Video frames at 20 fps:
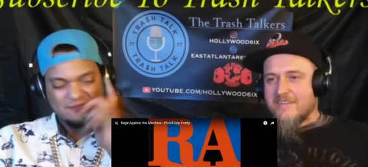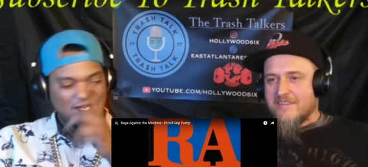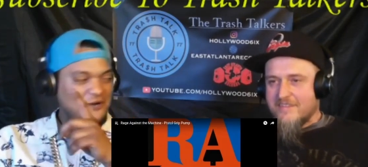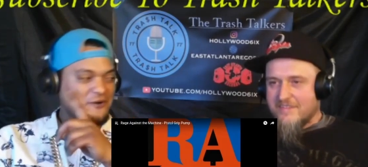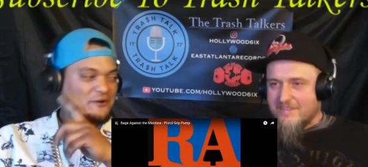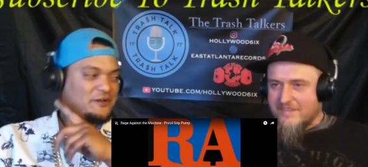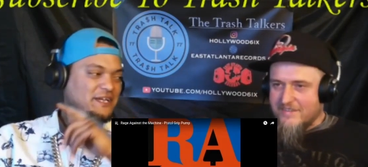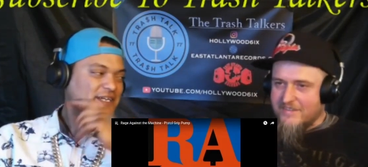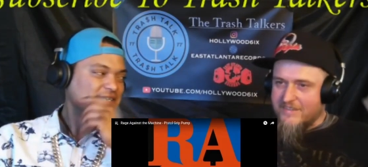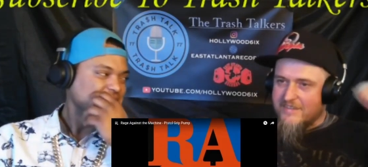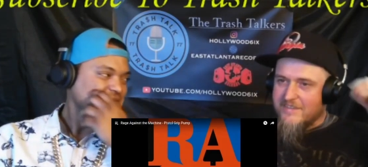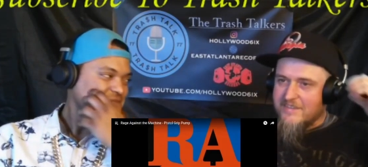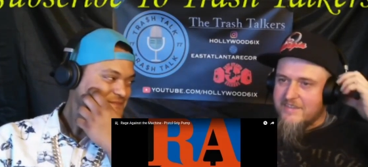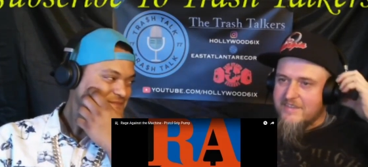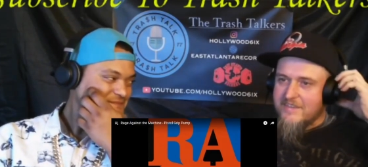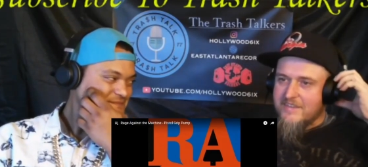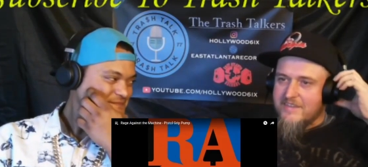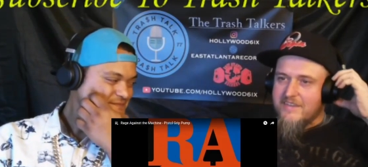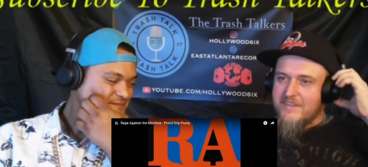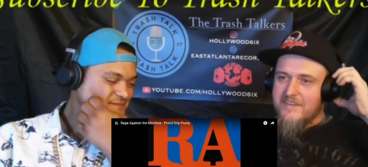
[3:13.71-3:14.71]
Speaker 1: Okay.
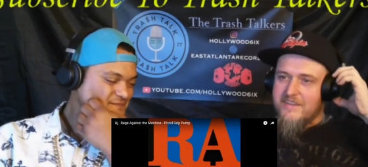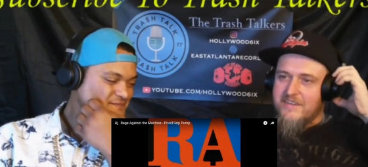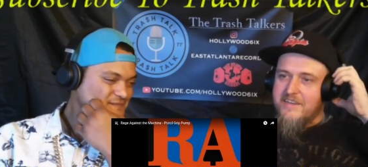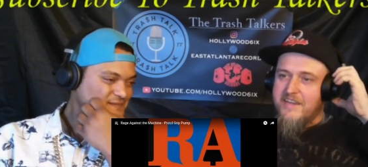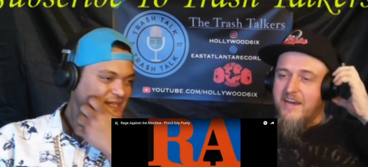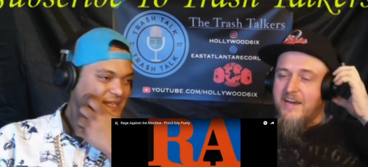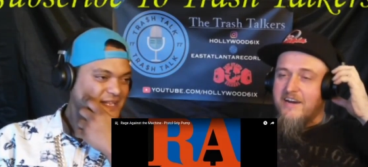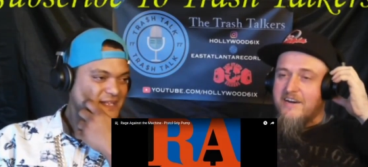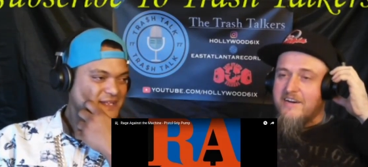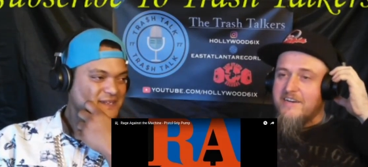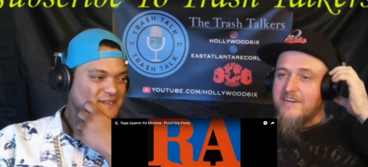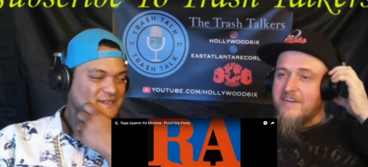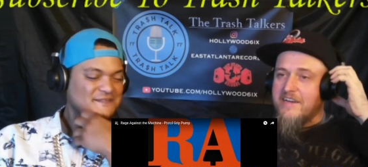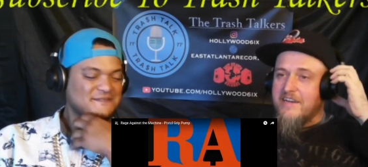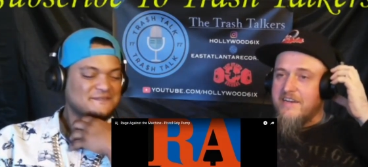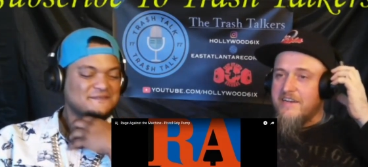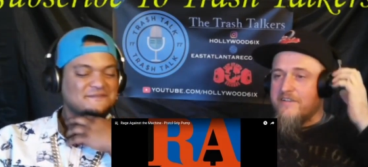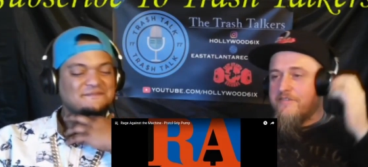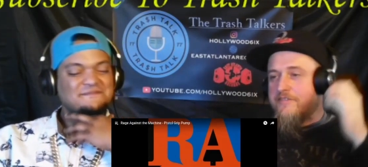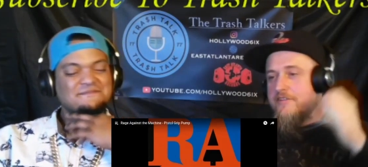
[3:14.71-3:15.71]
Now,
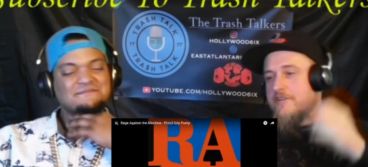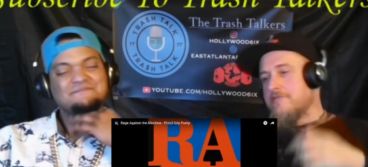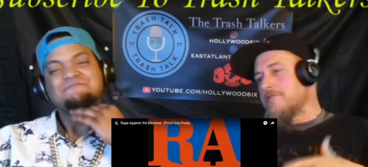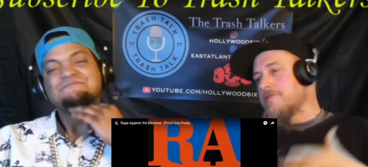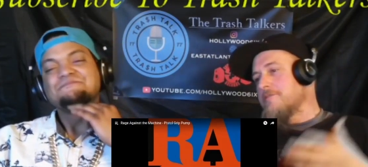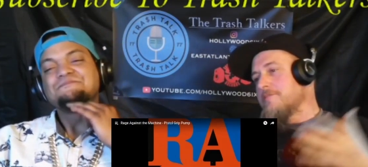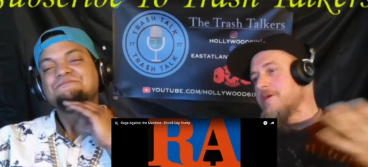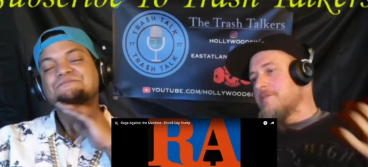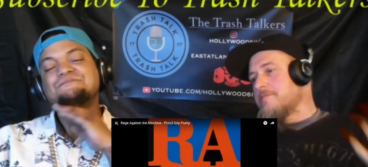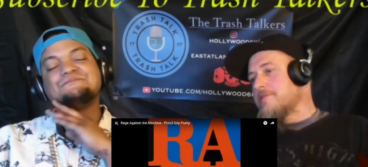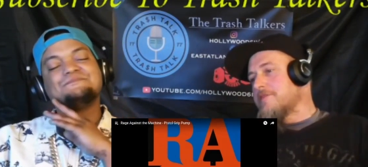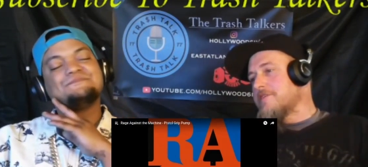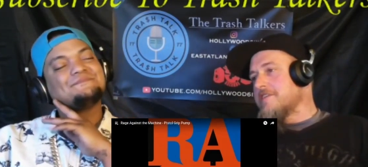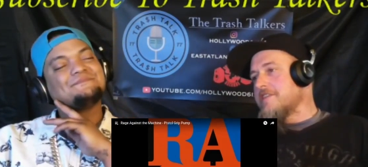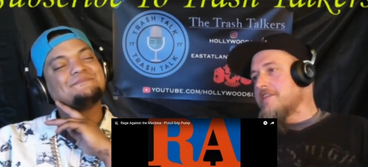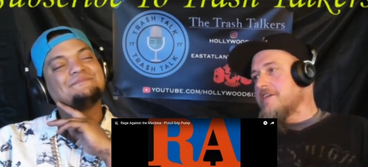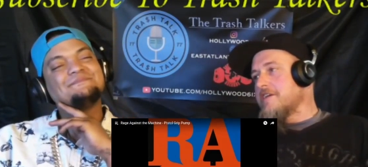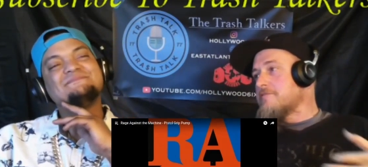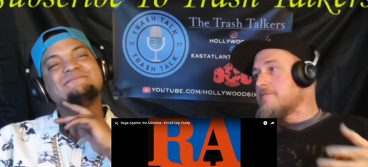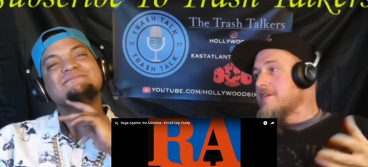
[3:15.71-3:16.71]
if you
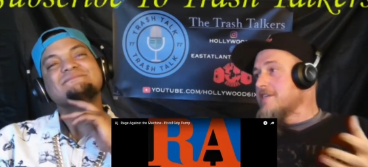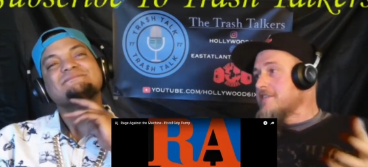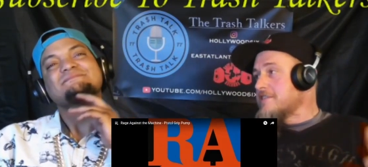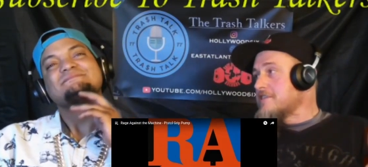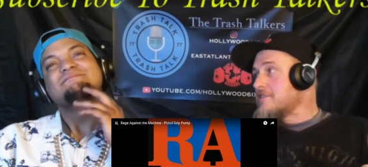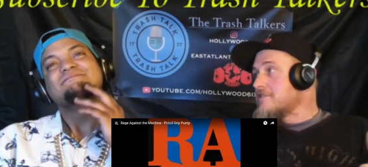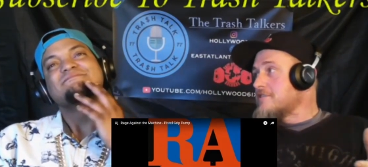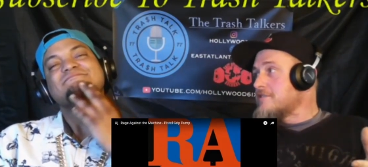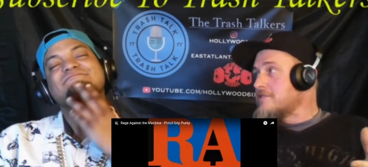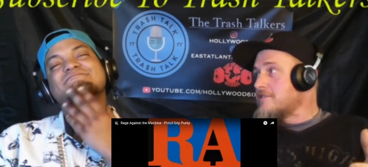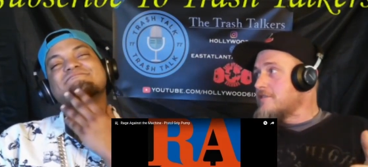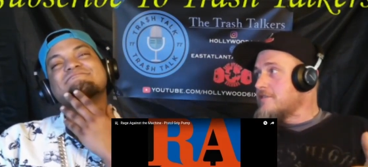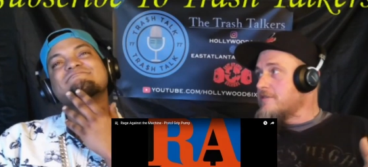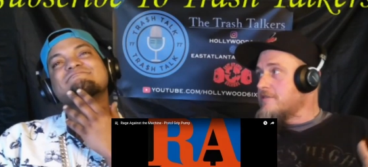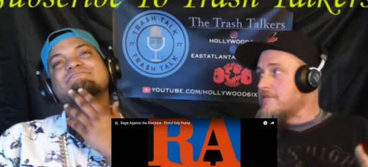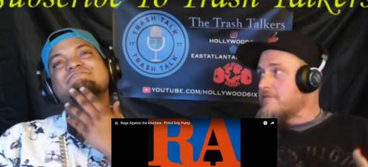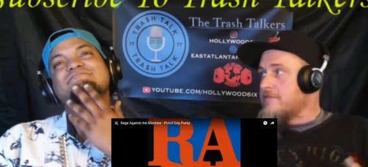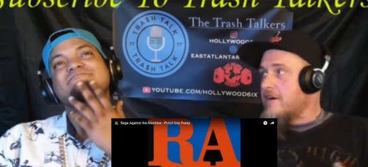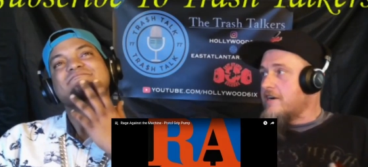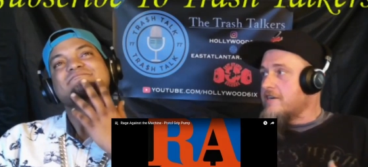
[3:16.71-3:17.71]
remember the original
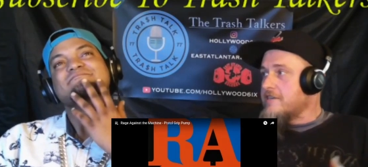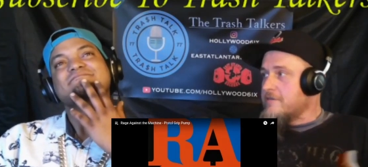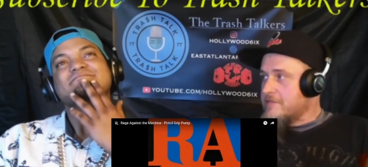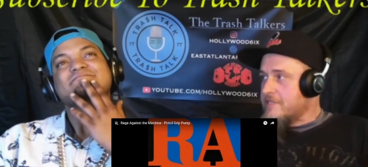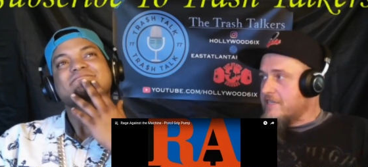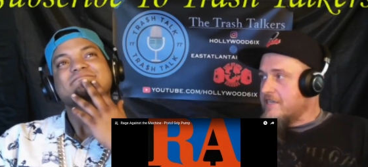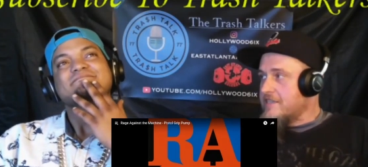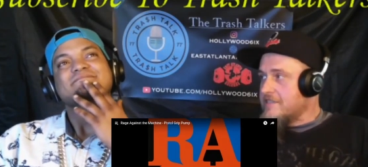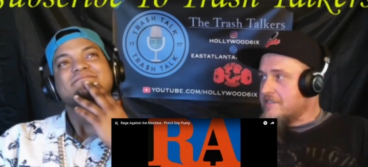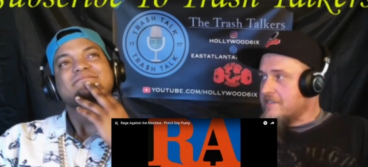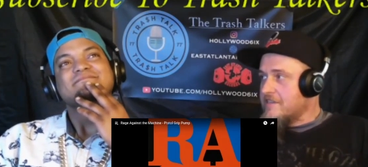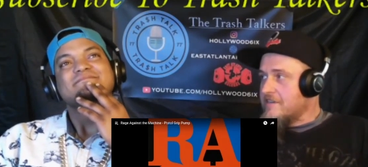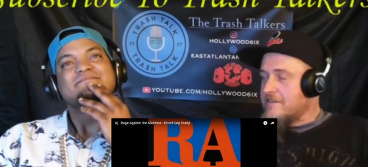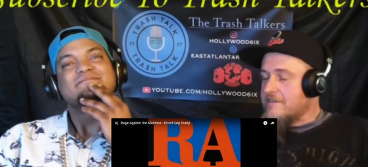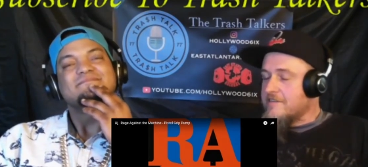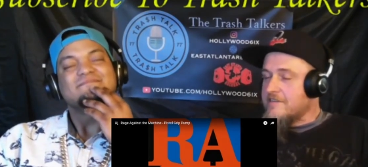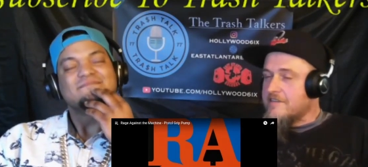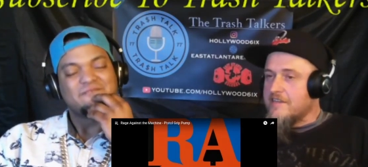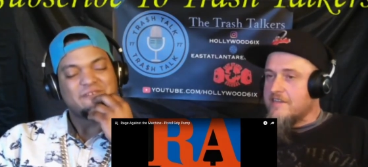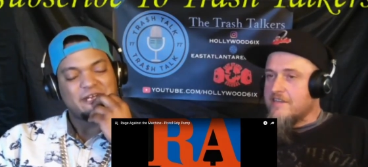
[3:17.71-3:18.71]
Volume 10
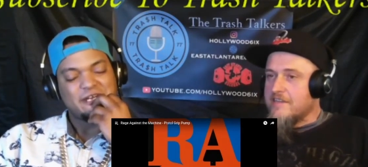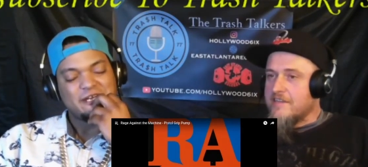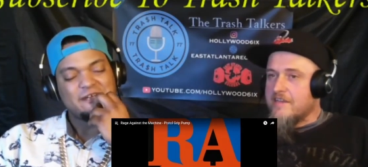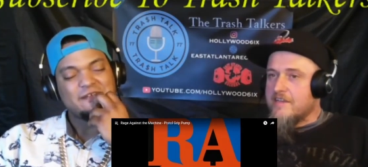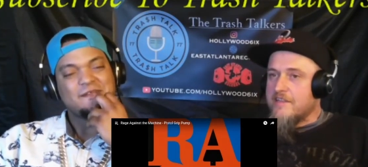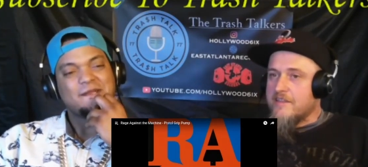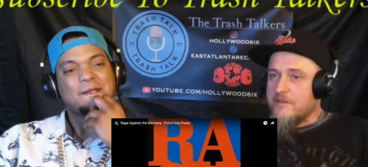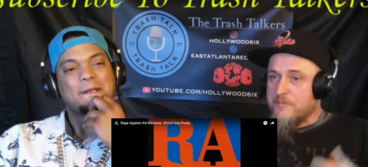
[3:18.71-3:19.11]
song, right.